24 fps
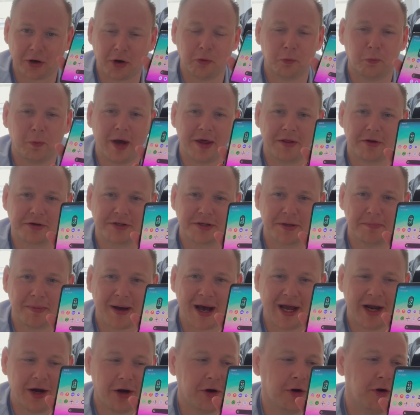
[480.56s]
on whether to
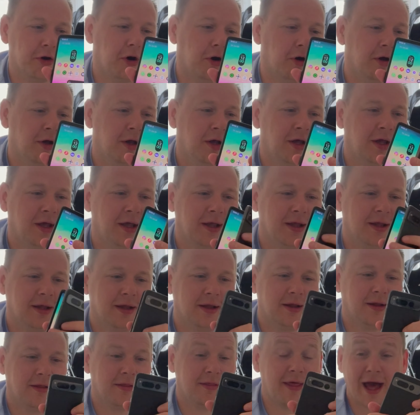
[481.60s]
buy it or not.
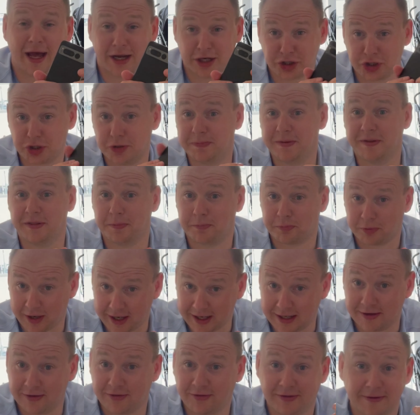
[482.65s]
That should be the
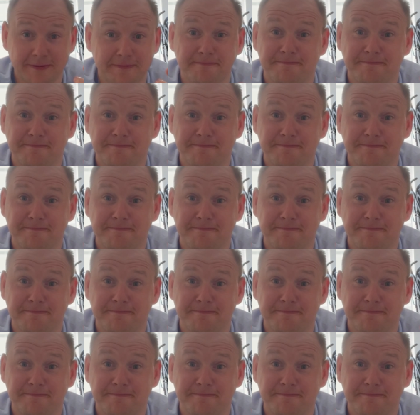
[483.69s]
price.